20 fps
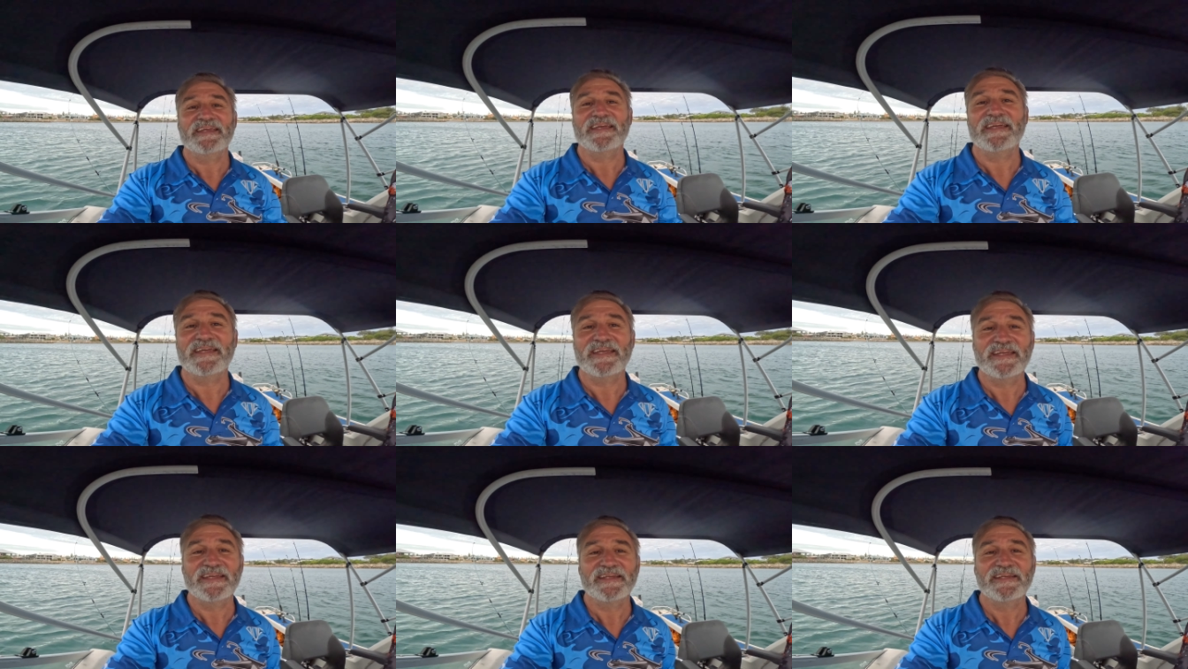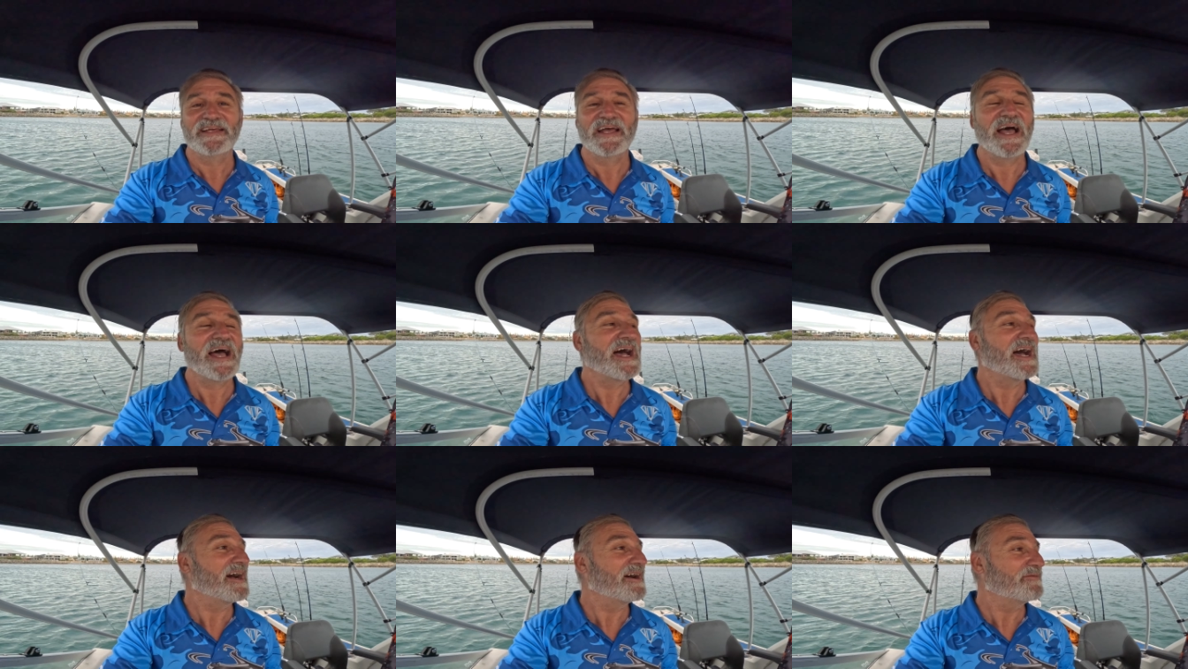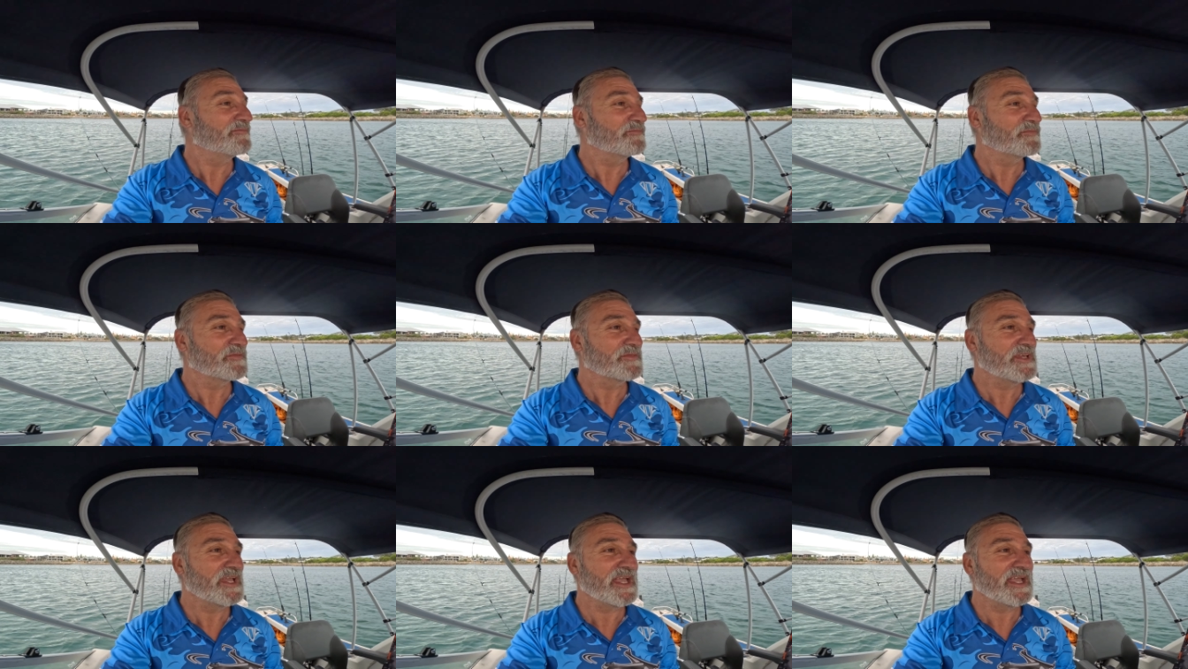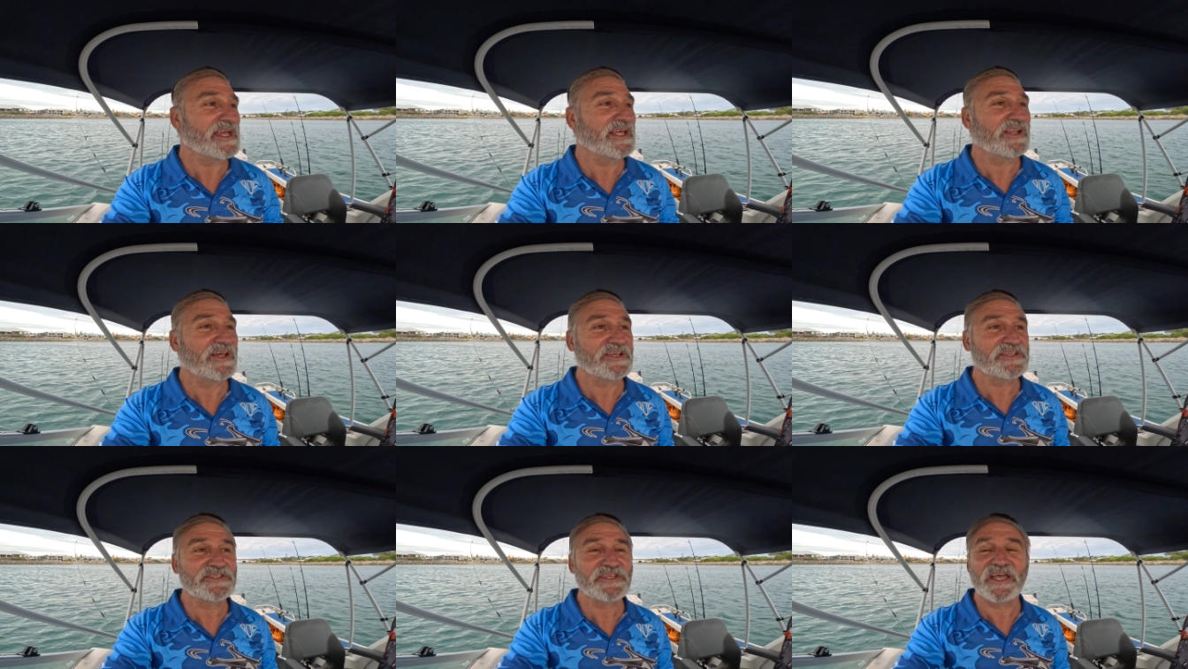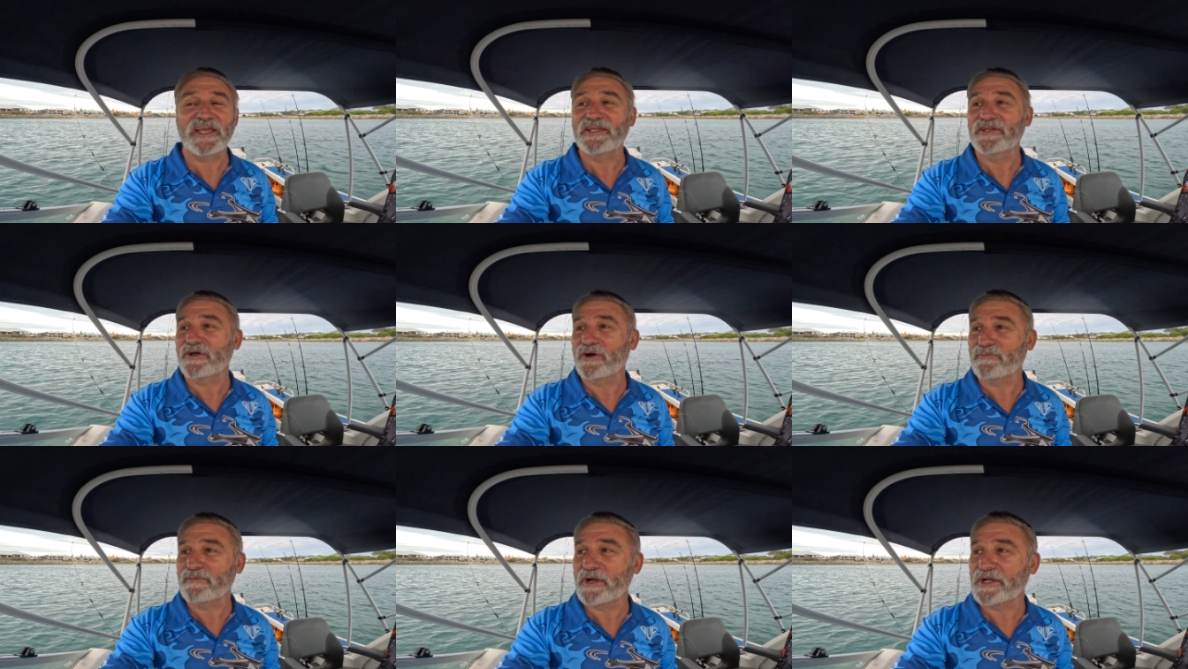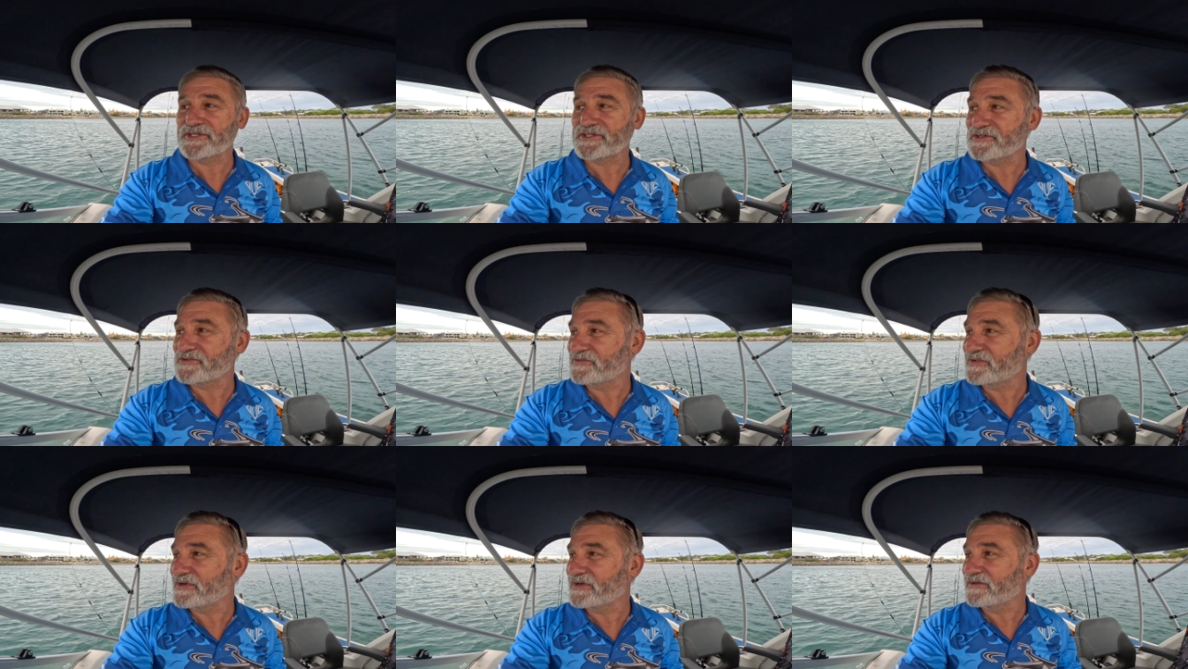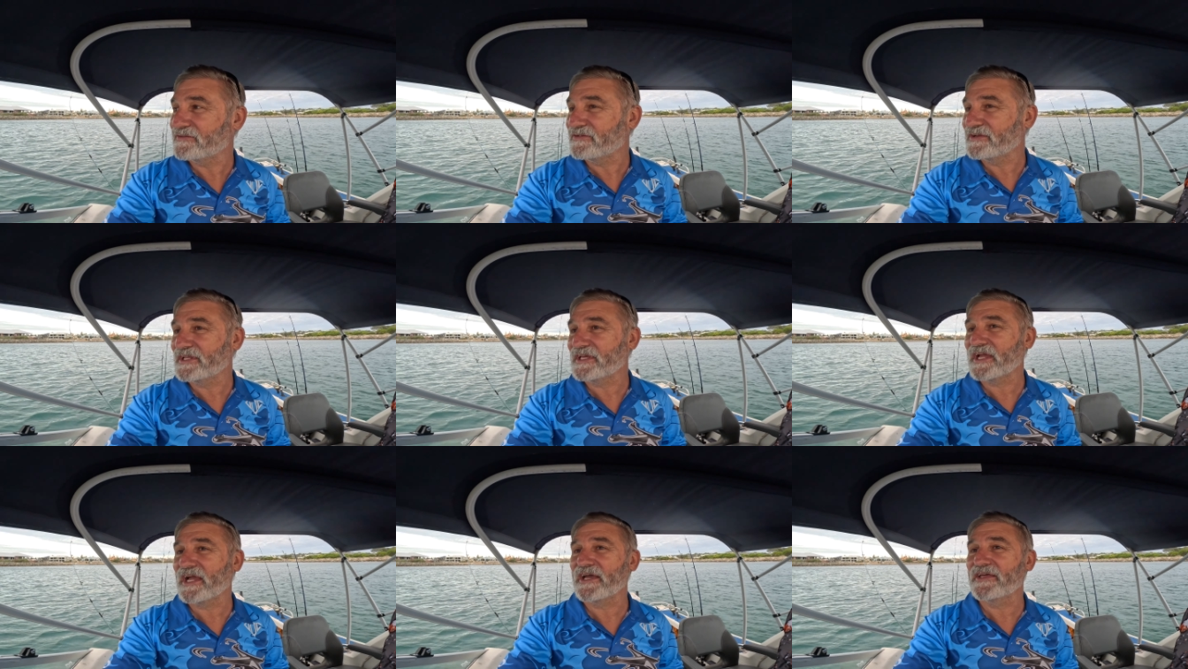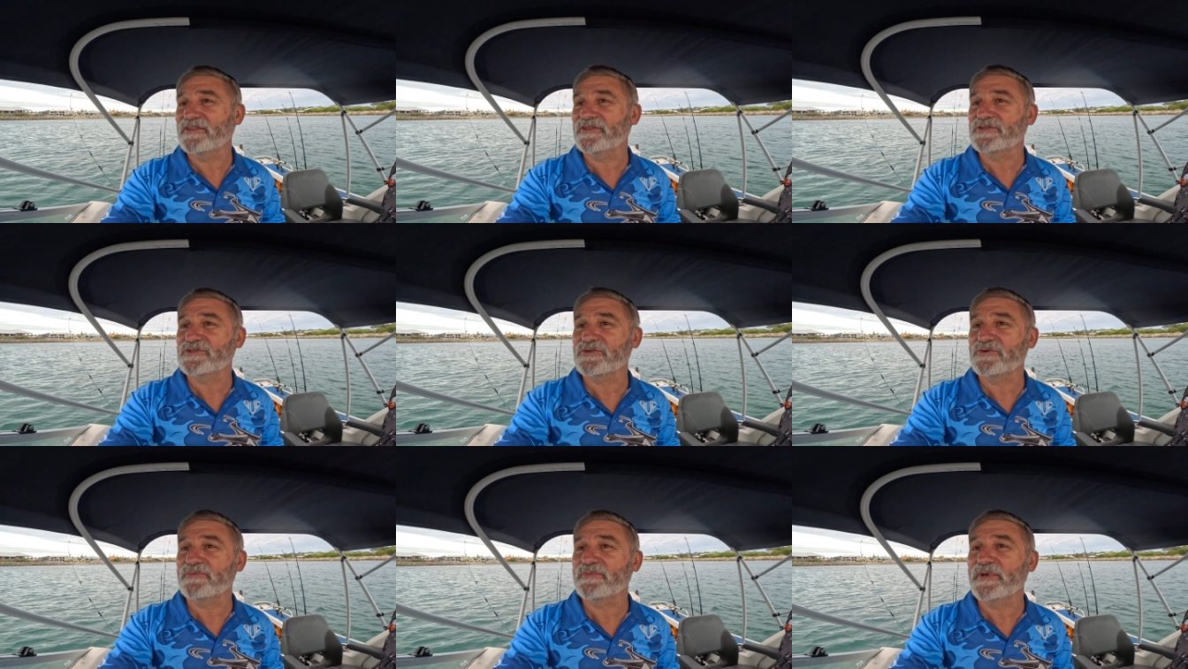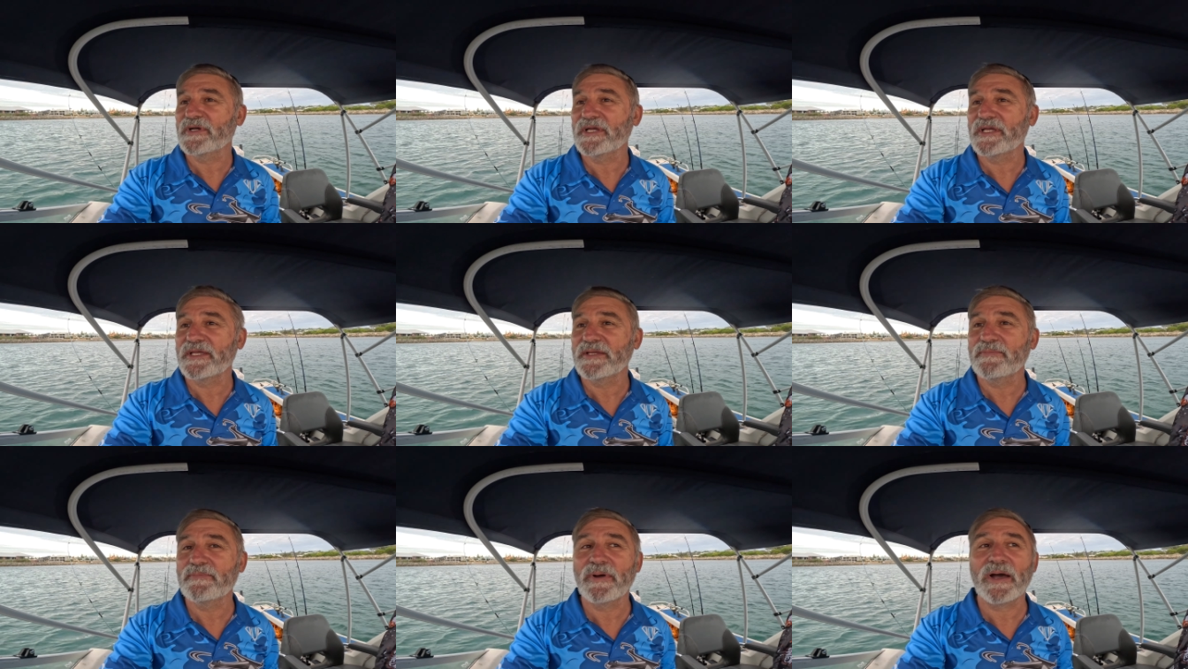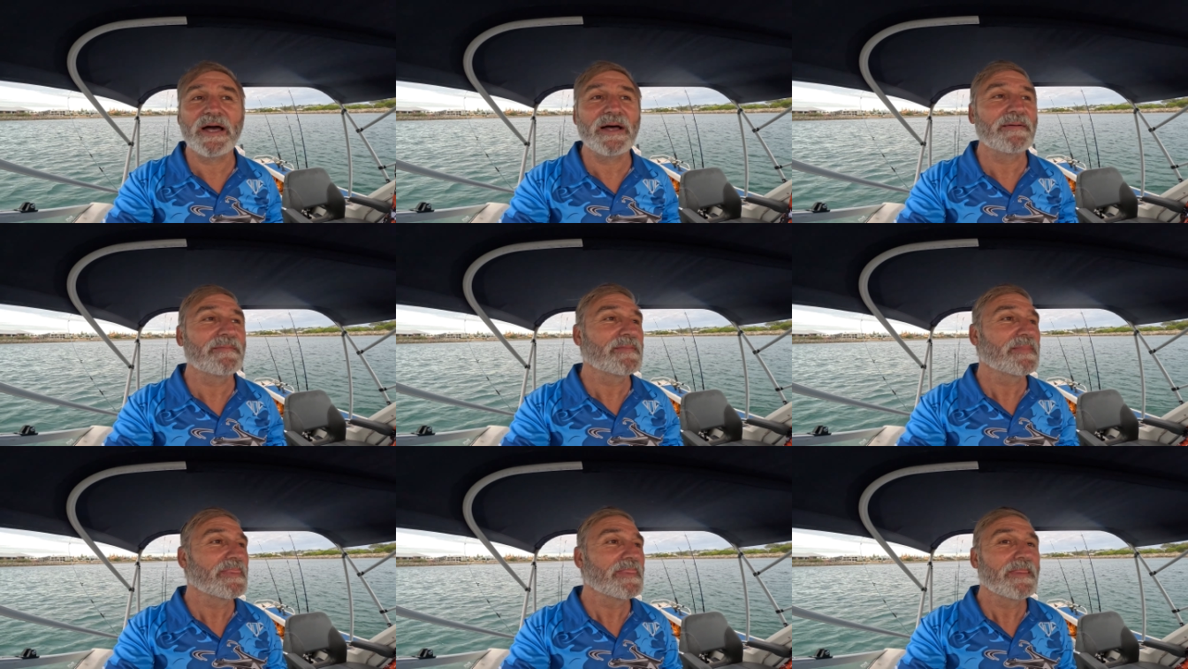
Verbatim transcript: yeah, um, yeah, like I say, not much of a video this will be, but